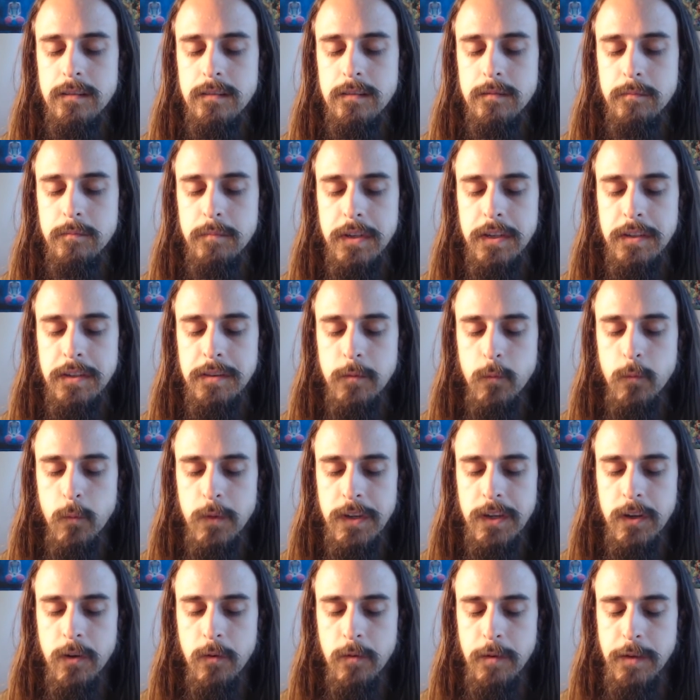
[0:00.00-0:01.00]
begin to
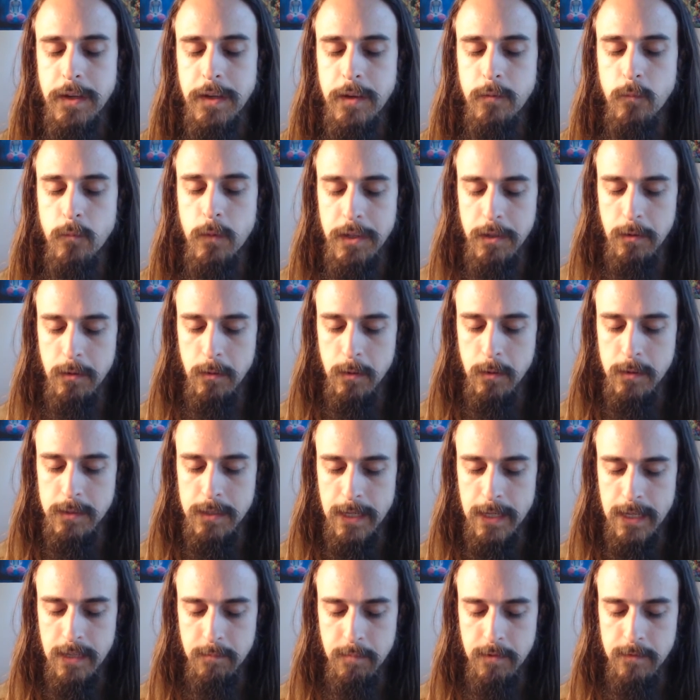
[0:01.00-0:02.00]
recreate what you looked
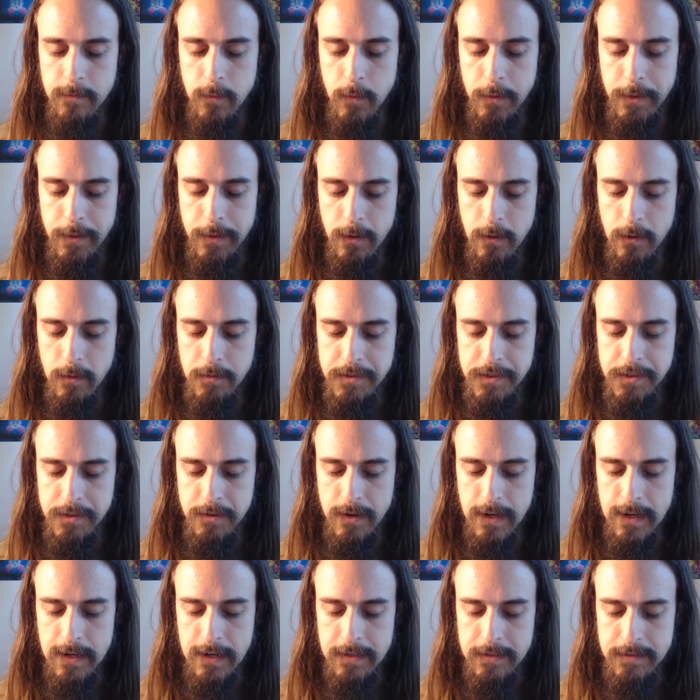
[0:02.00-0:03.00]
like before you closed your
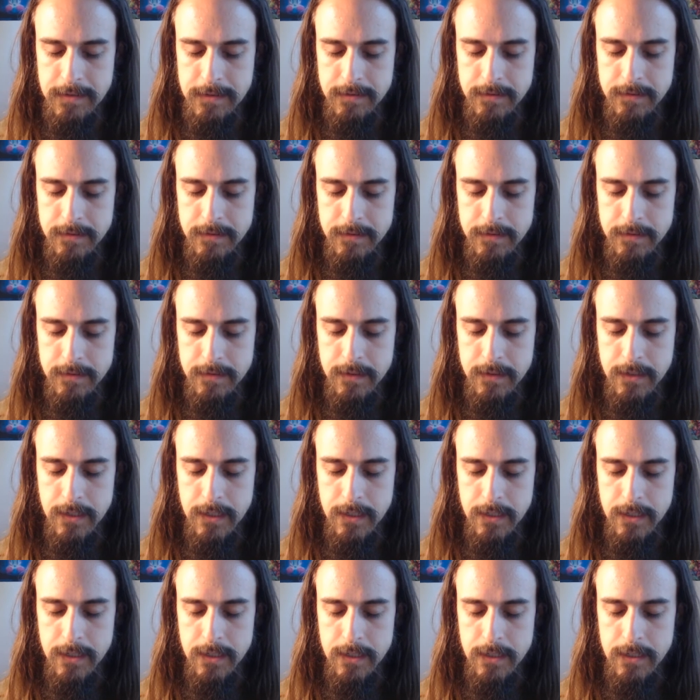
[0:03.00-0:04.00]
eyes.
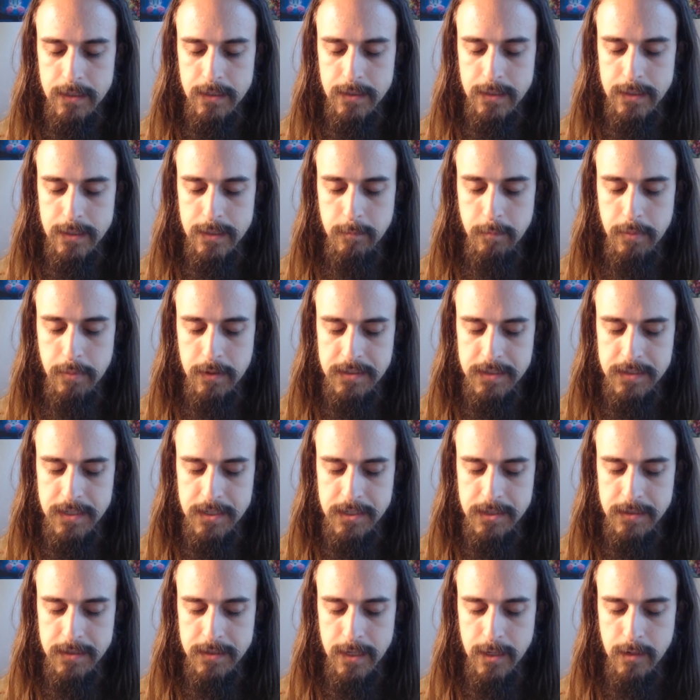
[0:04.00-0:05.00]
The
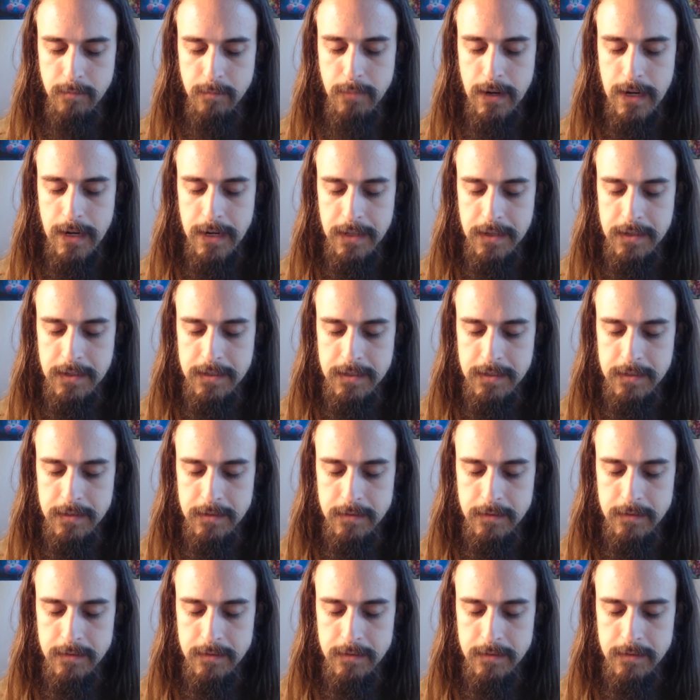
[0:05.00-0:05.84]
position that your body is in,